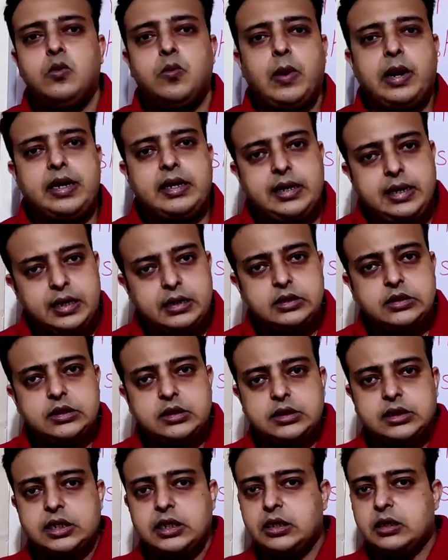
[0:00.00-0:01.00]
white gets
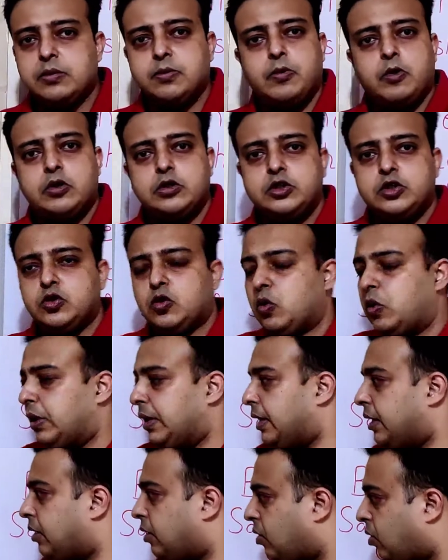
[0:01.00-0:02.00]
the center pawns
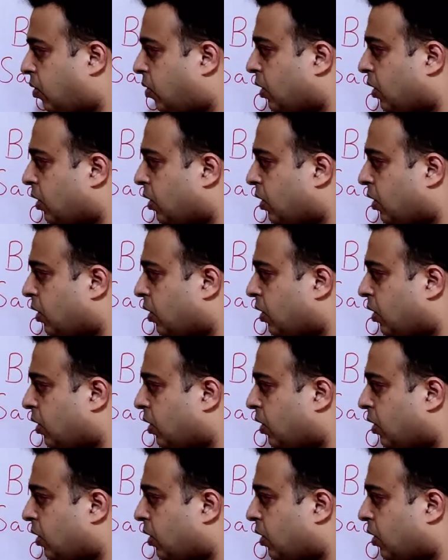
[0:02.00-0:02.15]
rolling.